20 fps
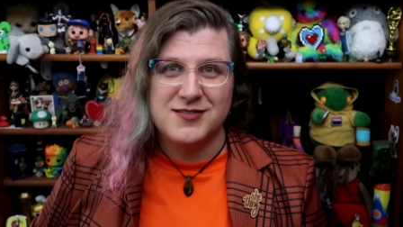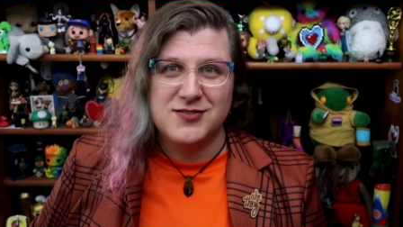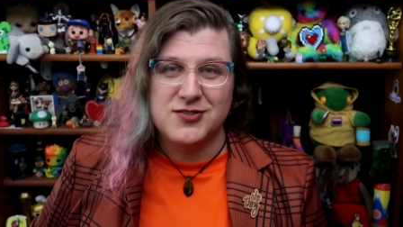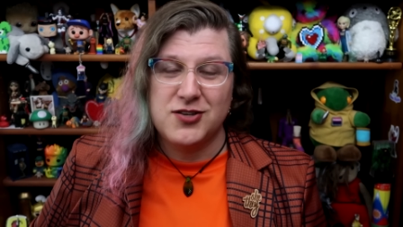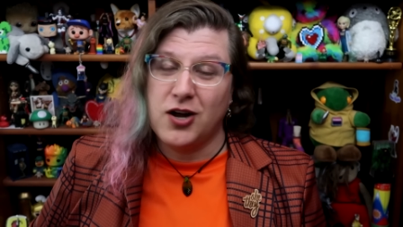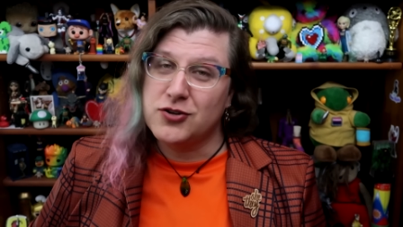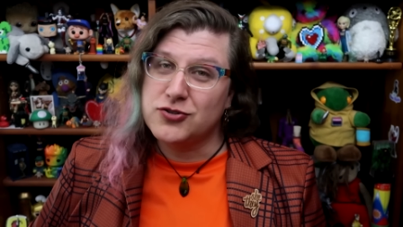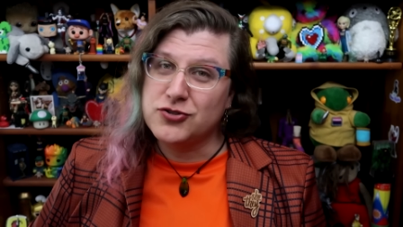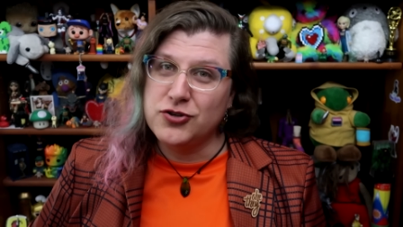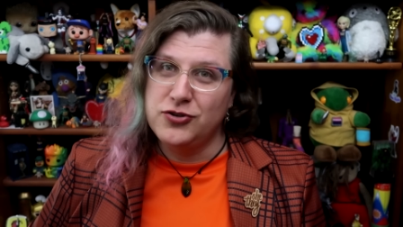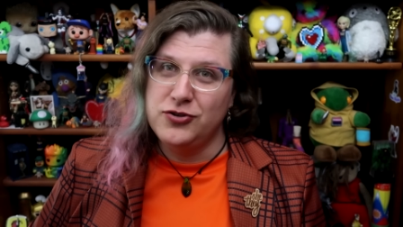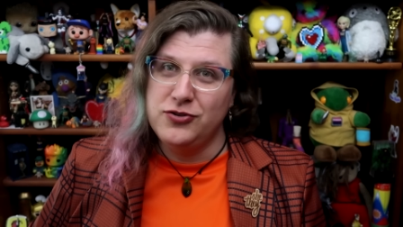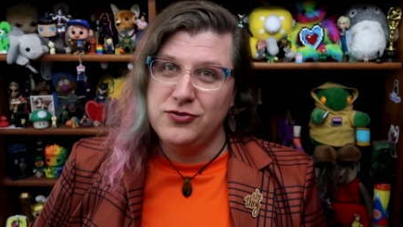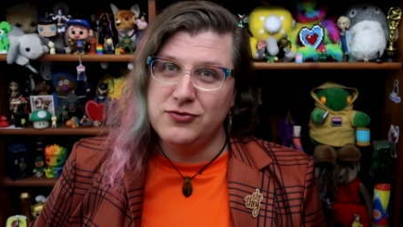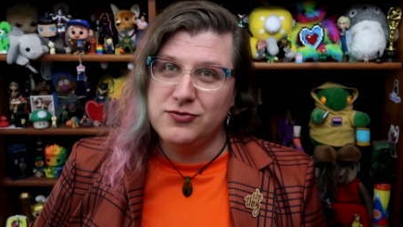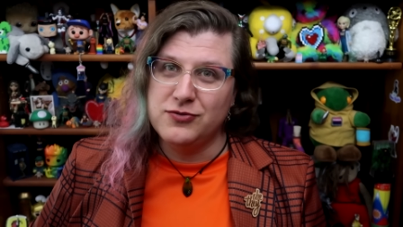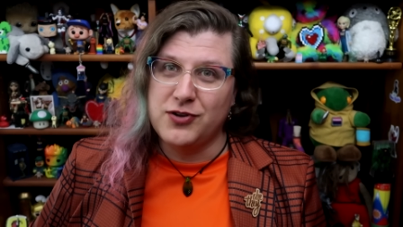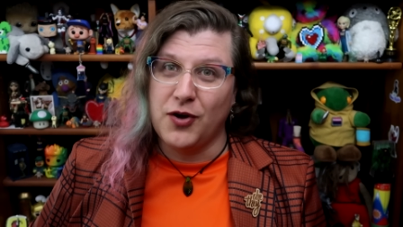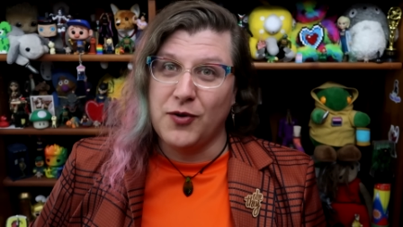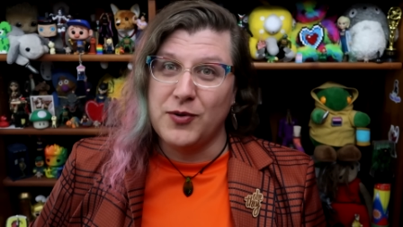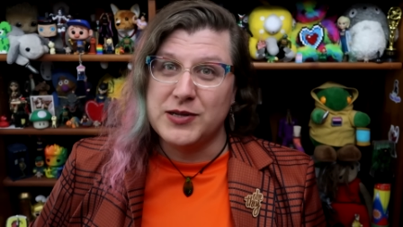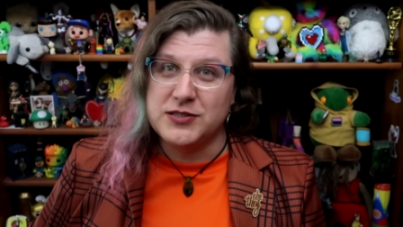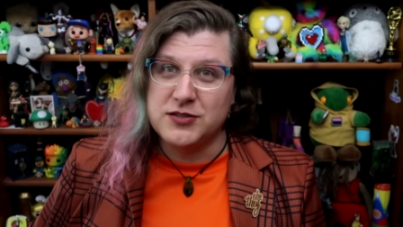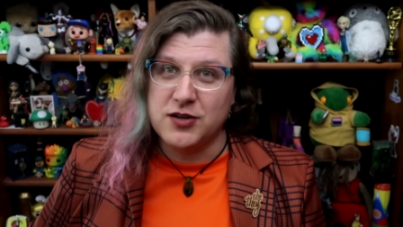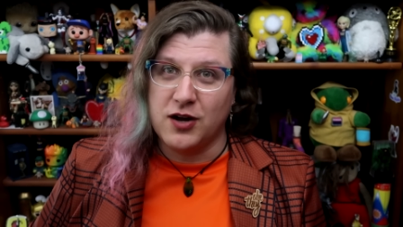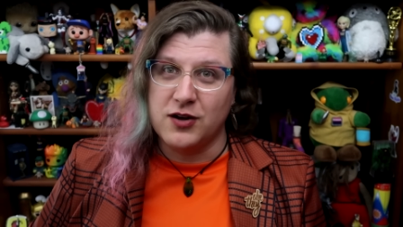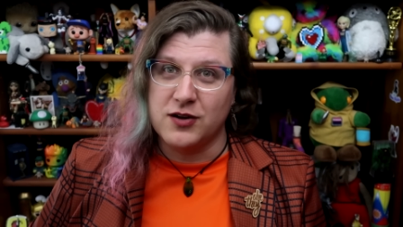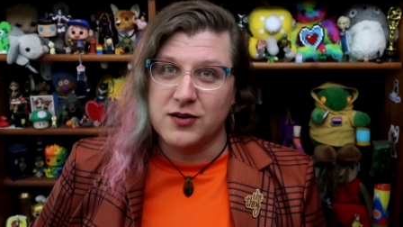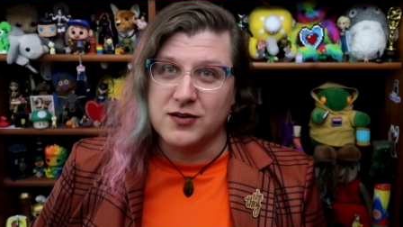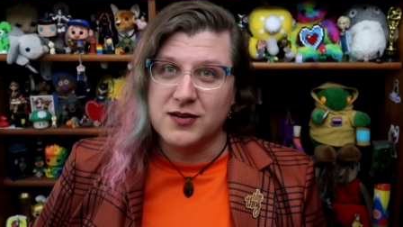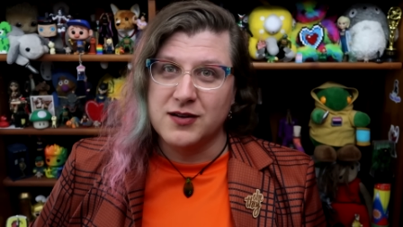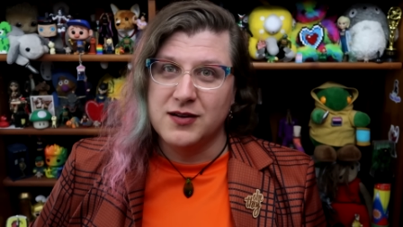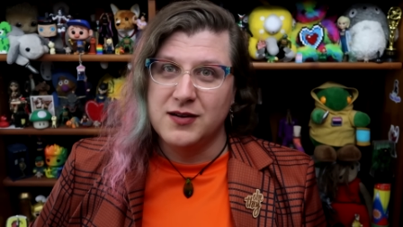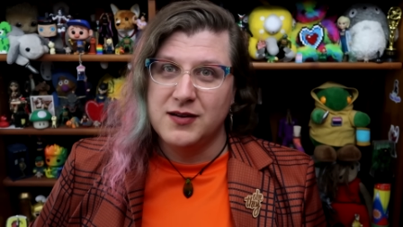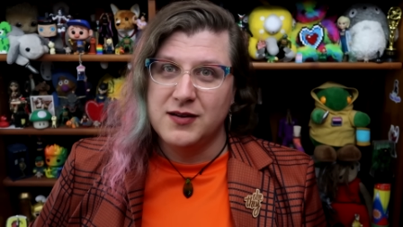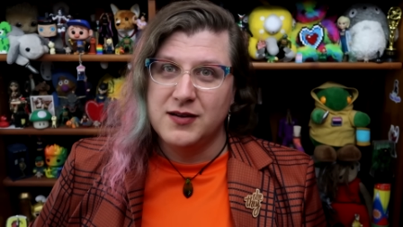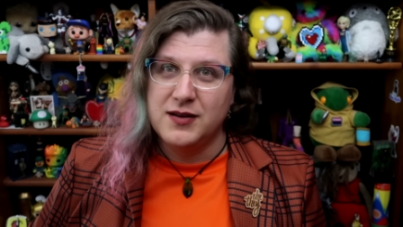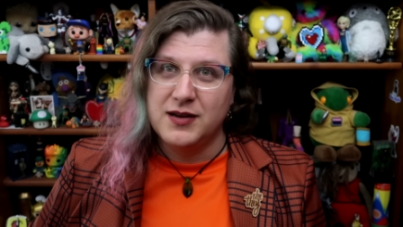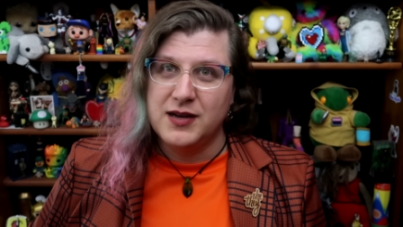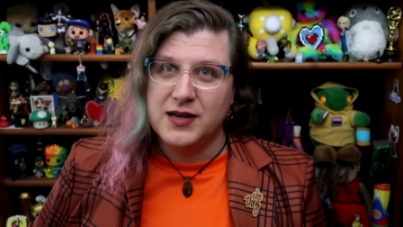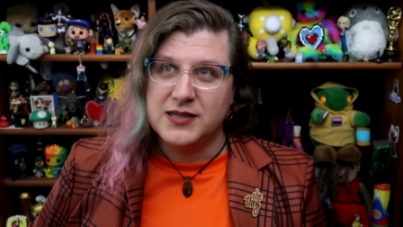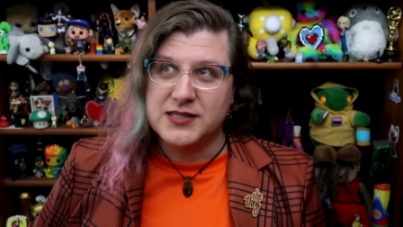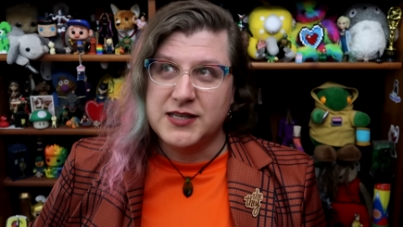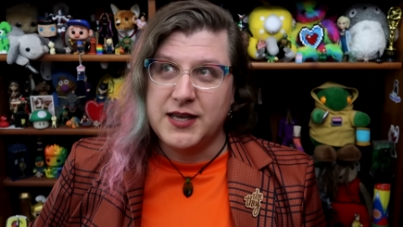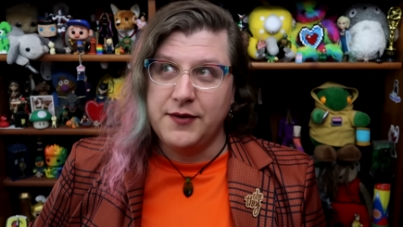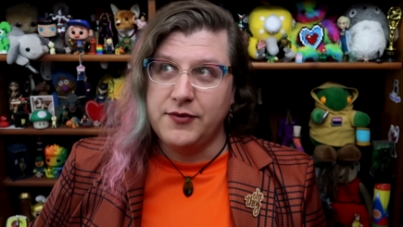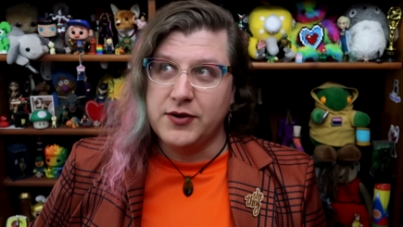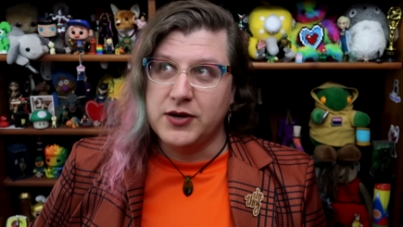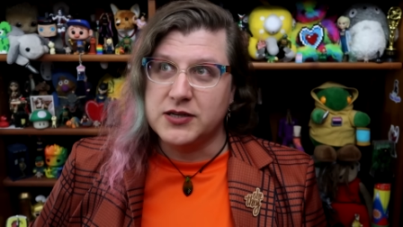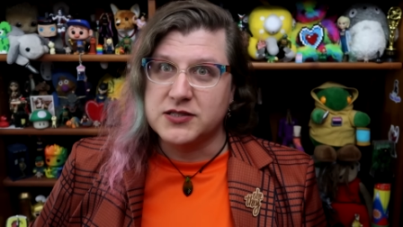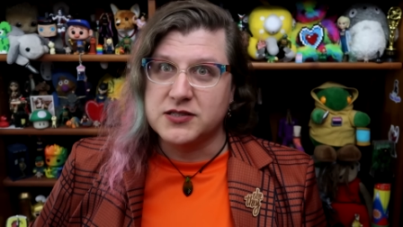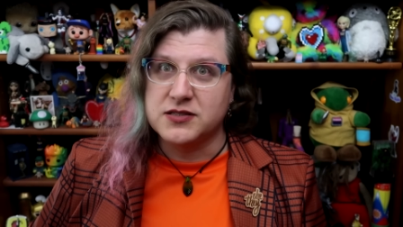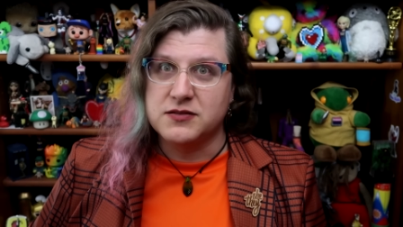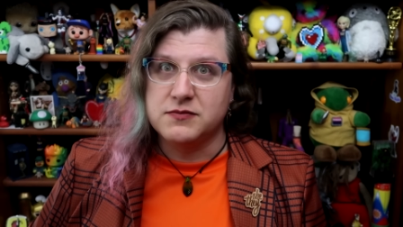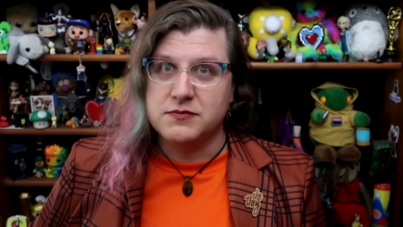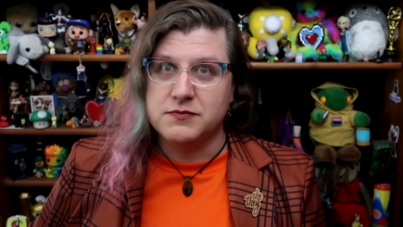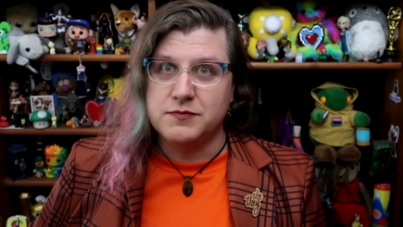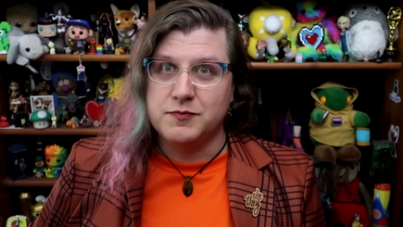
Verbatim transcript: Doctor Who going dark has given us